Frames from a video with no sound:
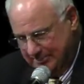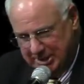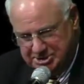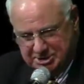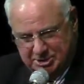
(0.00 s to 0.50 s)
I
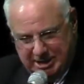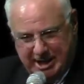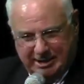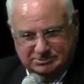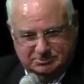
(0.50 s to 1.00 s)
mentioned
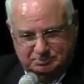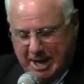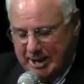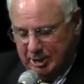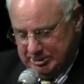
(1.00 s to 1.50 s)
Glenn,
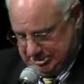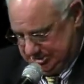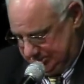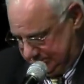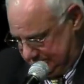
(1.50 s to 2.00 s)
Pat
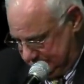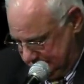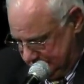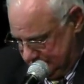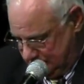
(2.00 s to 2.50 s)
Hurst,
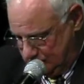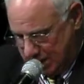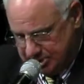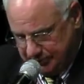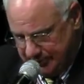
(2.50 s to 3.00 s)

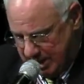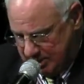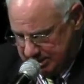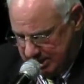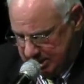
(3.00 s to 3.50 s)
Roger
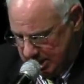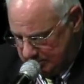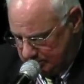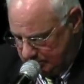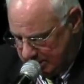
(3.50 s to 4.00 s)
Val, Kay
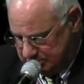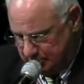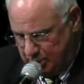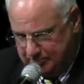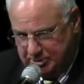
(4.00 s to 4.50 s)
Cockrell,
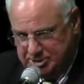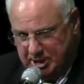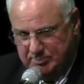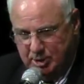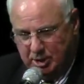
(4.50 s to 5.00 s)
Roger Maltby,
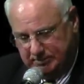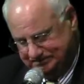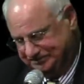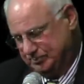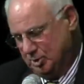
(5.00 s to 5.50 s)
Johnny Miller.